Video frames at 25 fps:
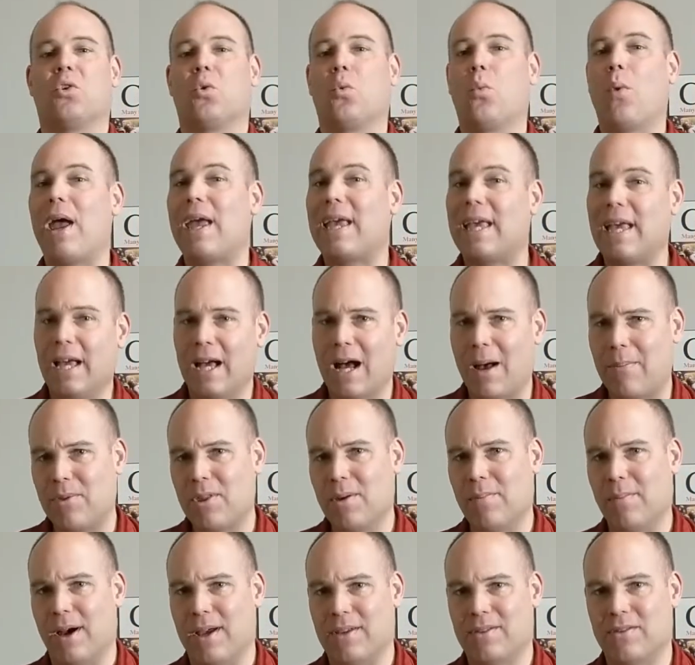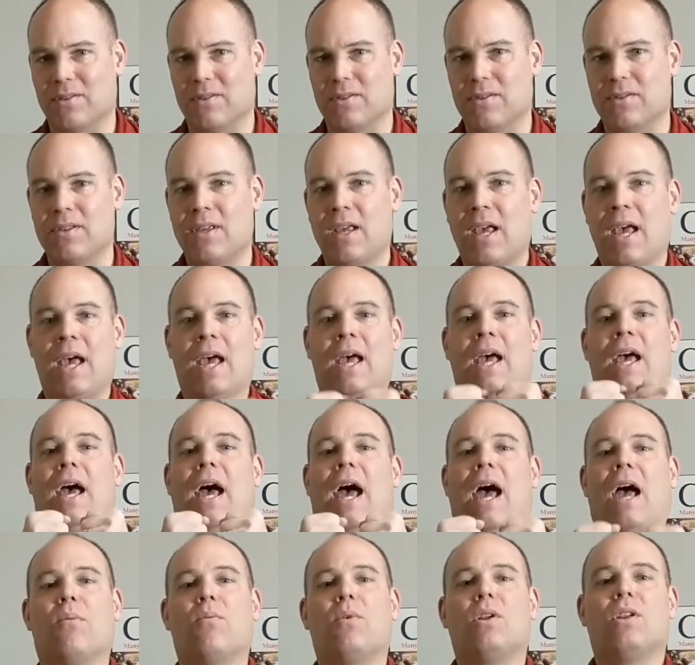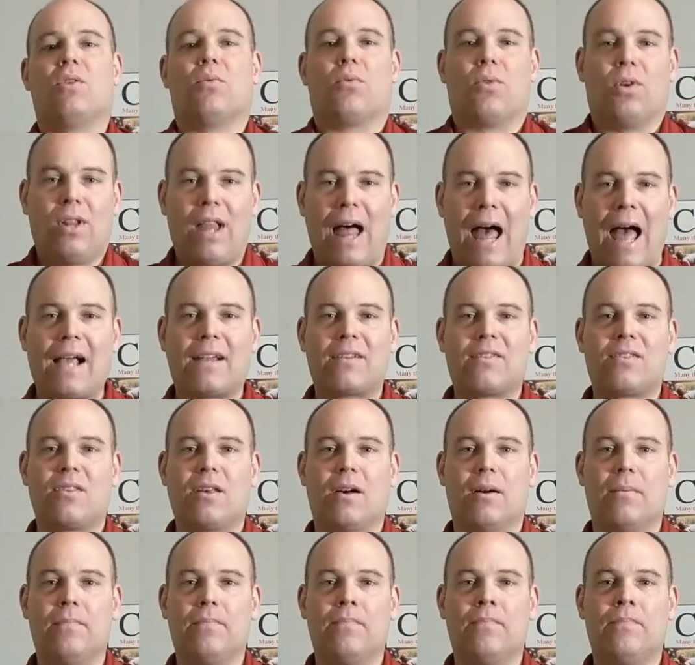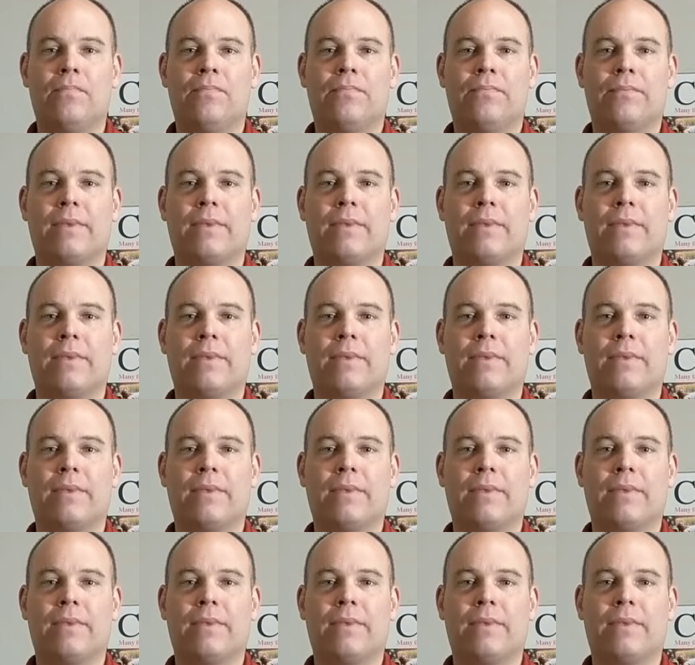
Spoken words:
you're waking up the muscles, and when you relax them,